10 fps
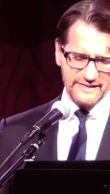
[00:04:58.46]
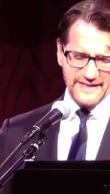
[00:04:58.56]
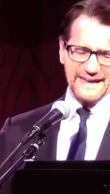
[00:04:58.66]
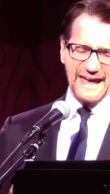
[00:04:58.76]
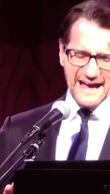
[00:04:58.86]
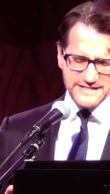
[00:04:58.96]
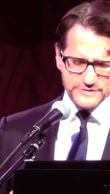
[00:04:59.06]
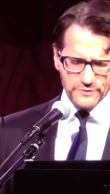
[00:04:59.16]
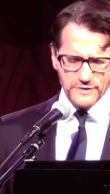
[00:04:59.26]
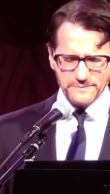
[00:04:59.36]
The
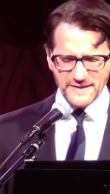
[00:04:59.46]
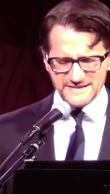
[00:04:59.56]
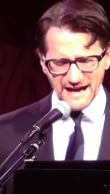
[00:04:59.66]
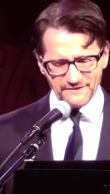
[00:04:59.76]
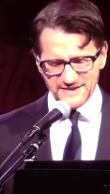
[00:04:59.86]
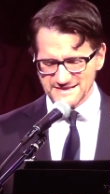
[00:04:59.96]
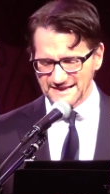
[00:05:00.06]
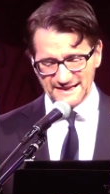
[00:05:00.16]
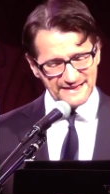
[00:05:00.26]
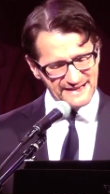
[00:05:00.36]
guest room that's
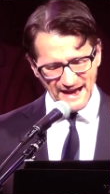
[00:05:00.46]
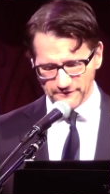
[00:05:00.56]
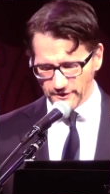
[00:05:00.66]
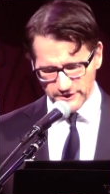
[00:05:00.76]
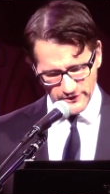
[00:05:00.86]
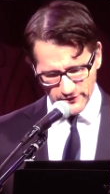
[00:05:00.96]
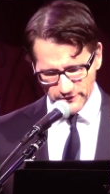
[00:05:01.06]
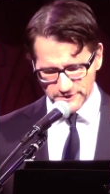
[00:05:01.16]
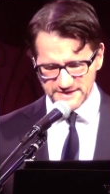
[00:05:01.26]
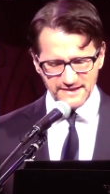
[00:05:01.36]
obviously never
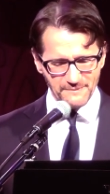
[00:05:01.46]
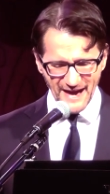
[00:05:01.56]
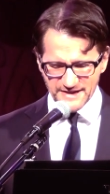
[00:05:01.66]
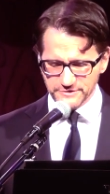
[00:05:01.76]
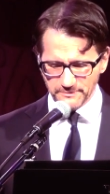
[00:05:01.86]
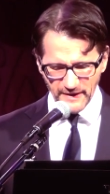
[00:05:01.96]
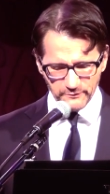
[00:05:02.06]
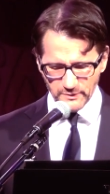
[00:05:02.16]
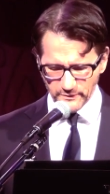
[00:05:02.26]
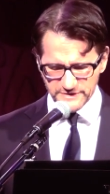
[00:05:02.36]
used, and the master
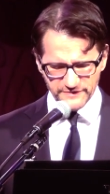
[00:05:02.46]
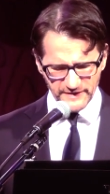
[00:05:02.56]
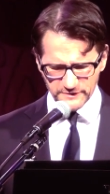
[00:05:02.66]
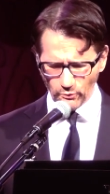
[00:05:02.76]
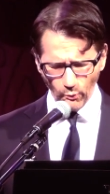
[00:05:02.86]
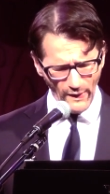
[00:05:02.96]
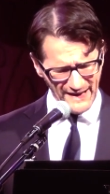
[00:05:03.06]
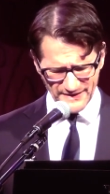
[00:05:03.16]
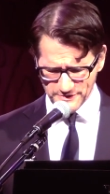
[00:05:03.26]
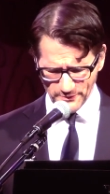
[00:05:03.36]
bedroom which feels
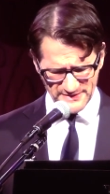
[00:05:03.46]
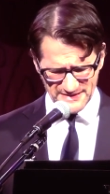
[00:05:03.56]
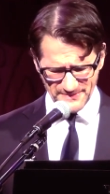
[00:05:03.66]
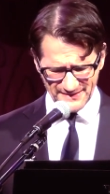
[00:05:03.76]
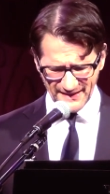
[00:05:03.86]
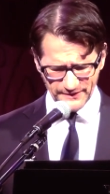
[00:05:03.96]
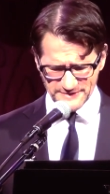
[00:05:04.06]
way too intimate, like